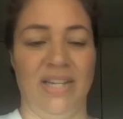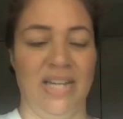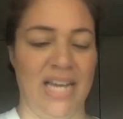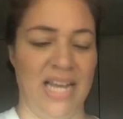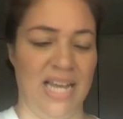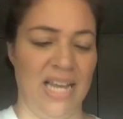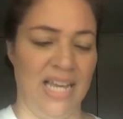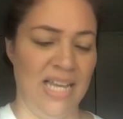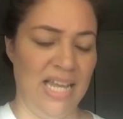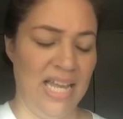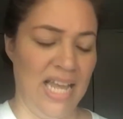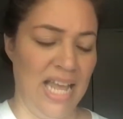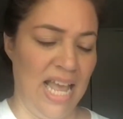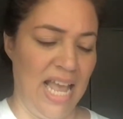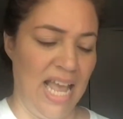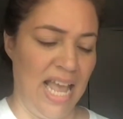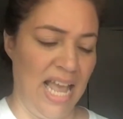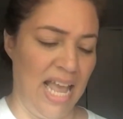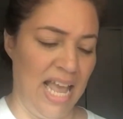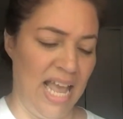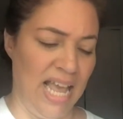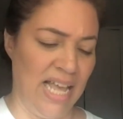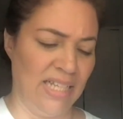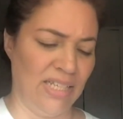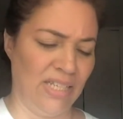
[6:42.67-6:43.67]
Okay.
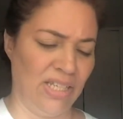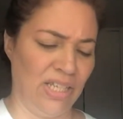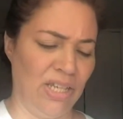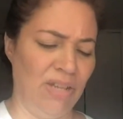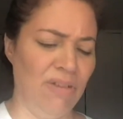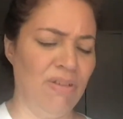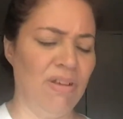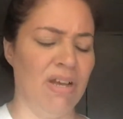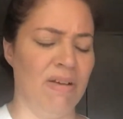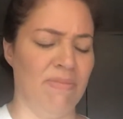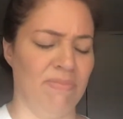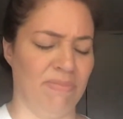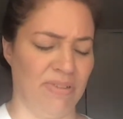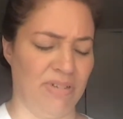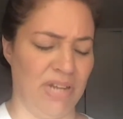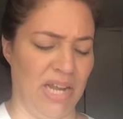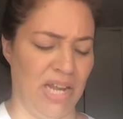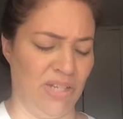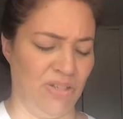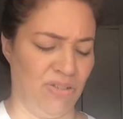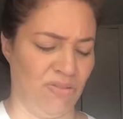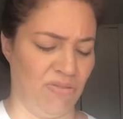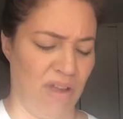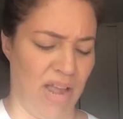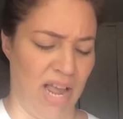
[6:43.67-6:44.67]
And cucumber
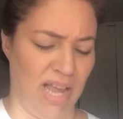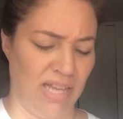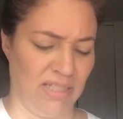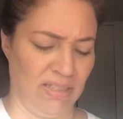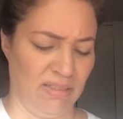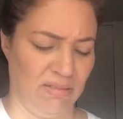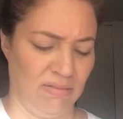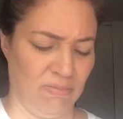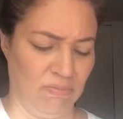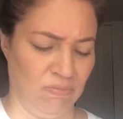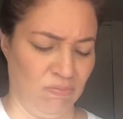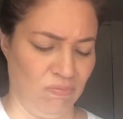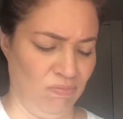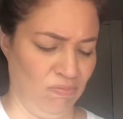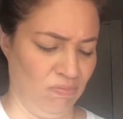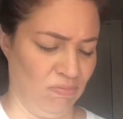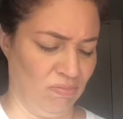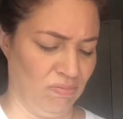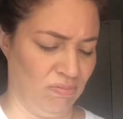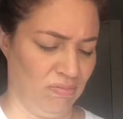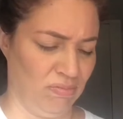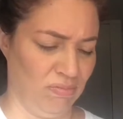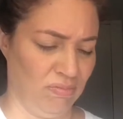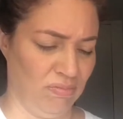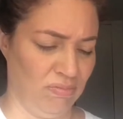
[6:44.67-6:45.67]
extract. Mm.
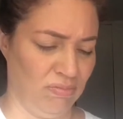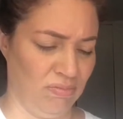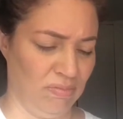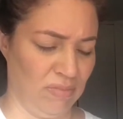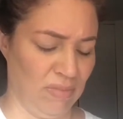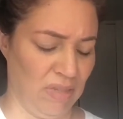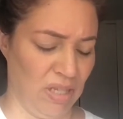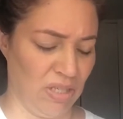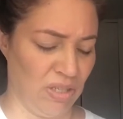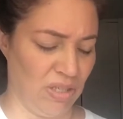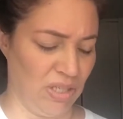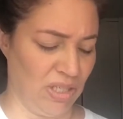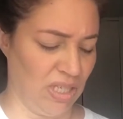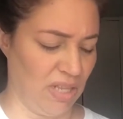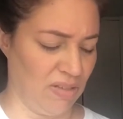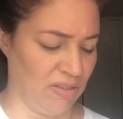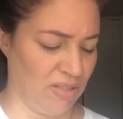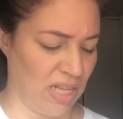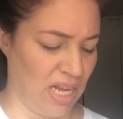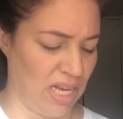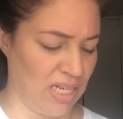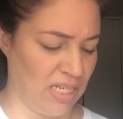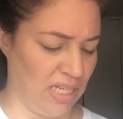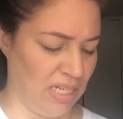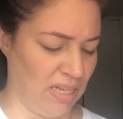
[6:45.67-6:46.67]
Actually sounds
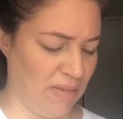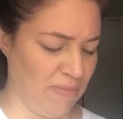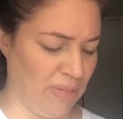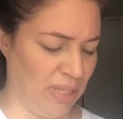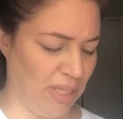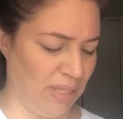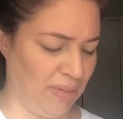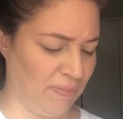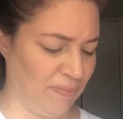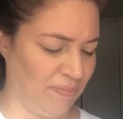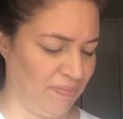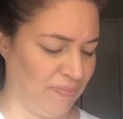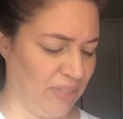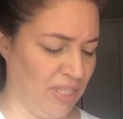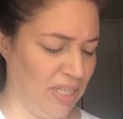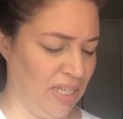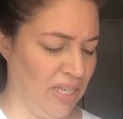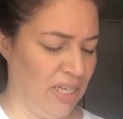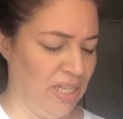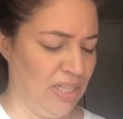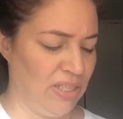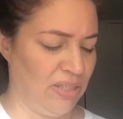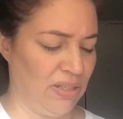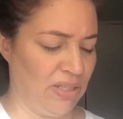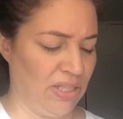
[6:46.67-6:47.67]
kind of yummy.
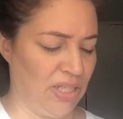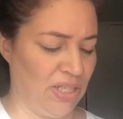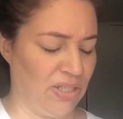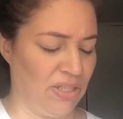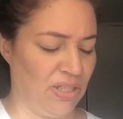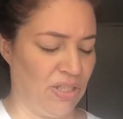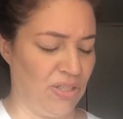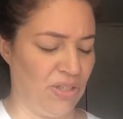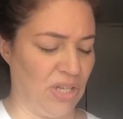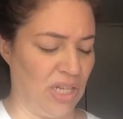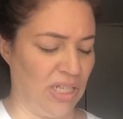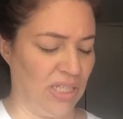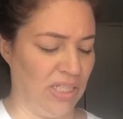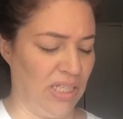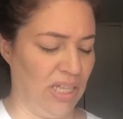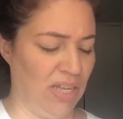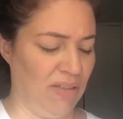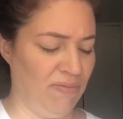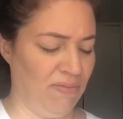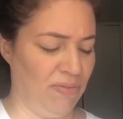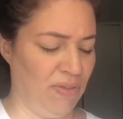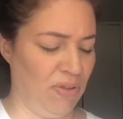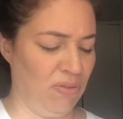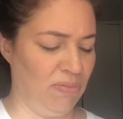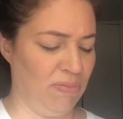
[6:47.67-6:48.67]
So it says to gently
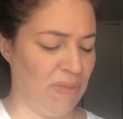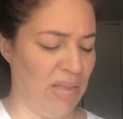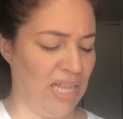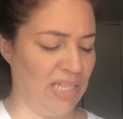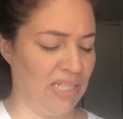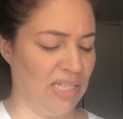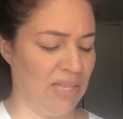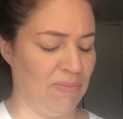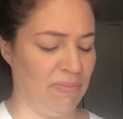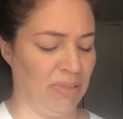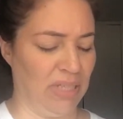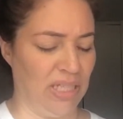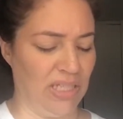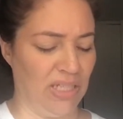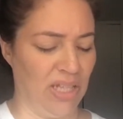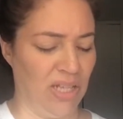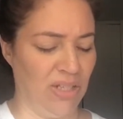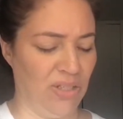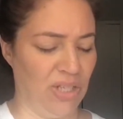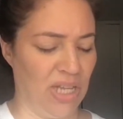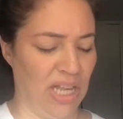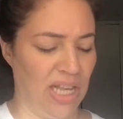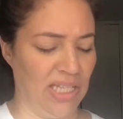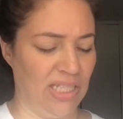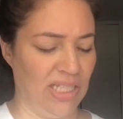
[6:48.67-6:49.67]
unfold mask and place
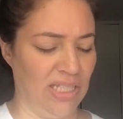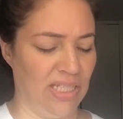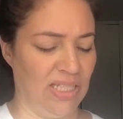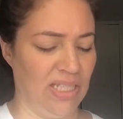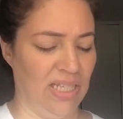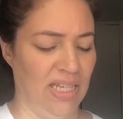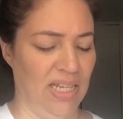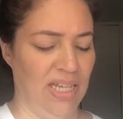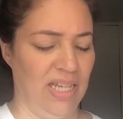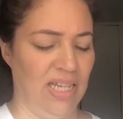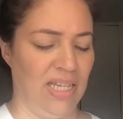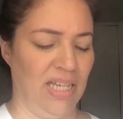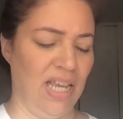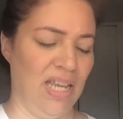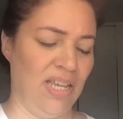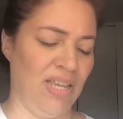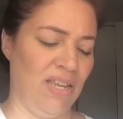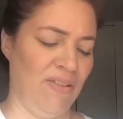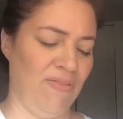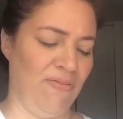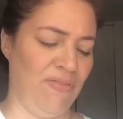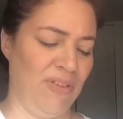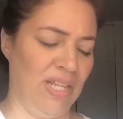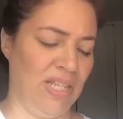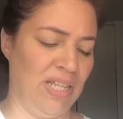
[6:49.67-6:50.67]
on chest, kick
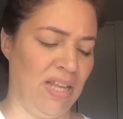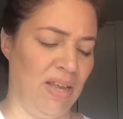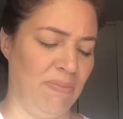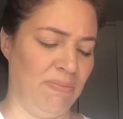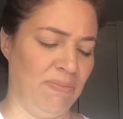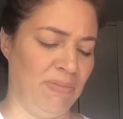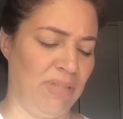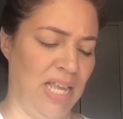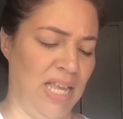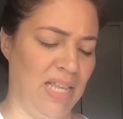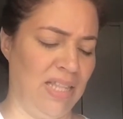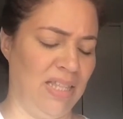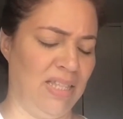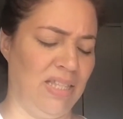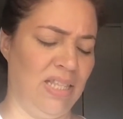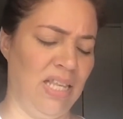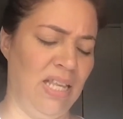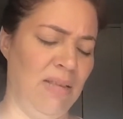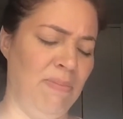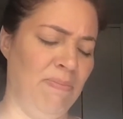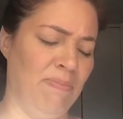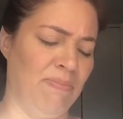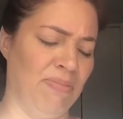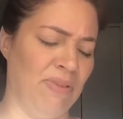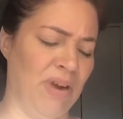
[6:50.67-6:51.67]
your feet up, take
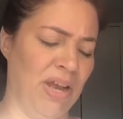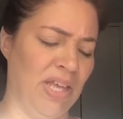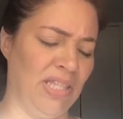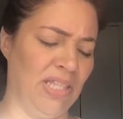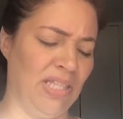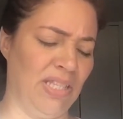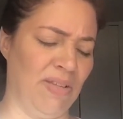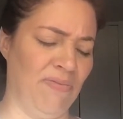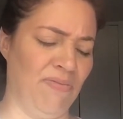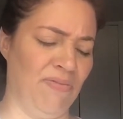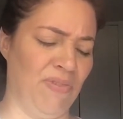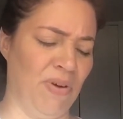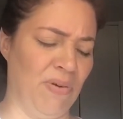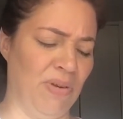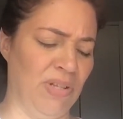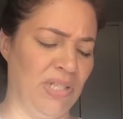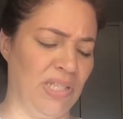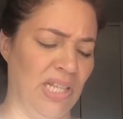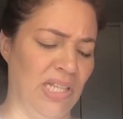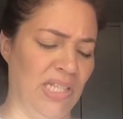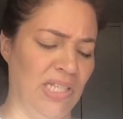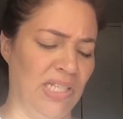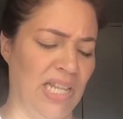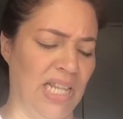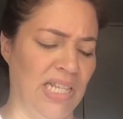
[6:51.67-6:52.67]
deep breaths, and focus
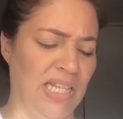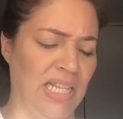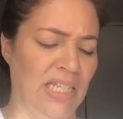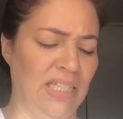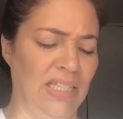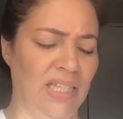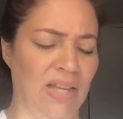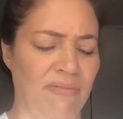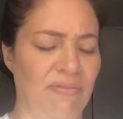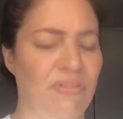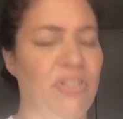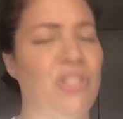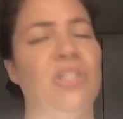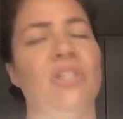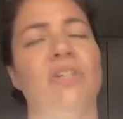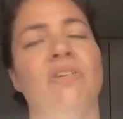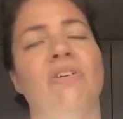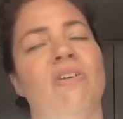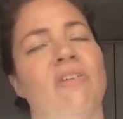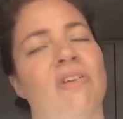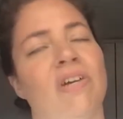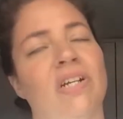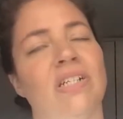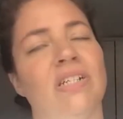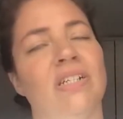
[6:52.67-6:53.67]
on sending love to your
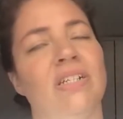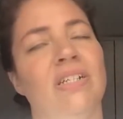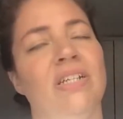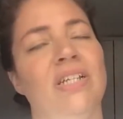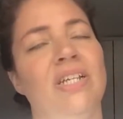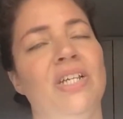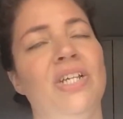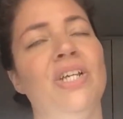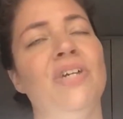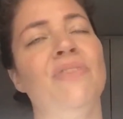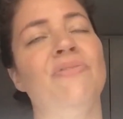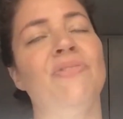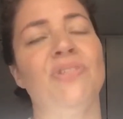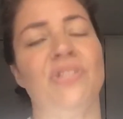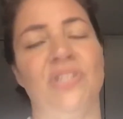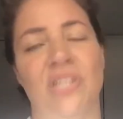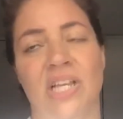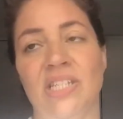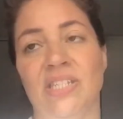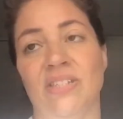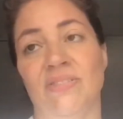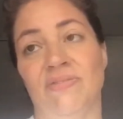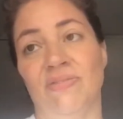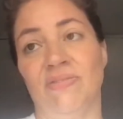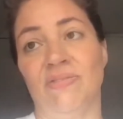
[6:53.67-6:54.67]
heart for
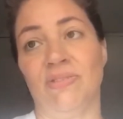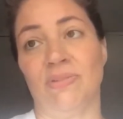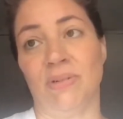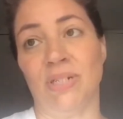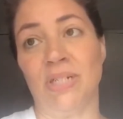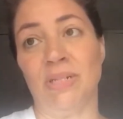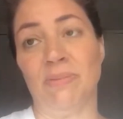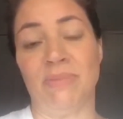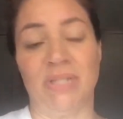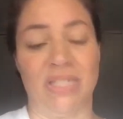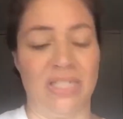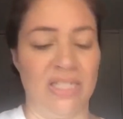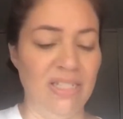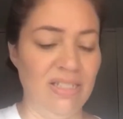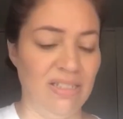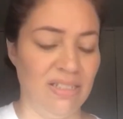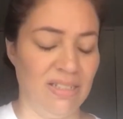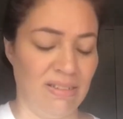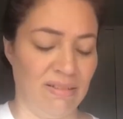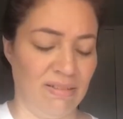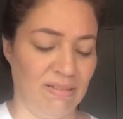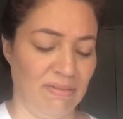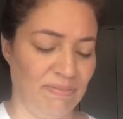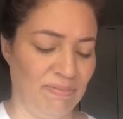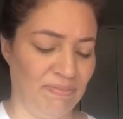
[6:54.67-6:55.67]
10 to 20
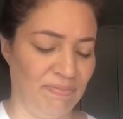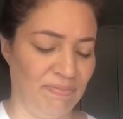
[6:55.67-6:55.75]
minutes.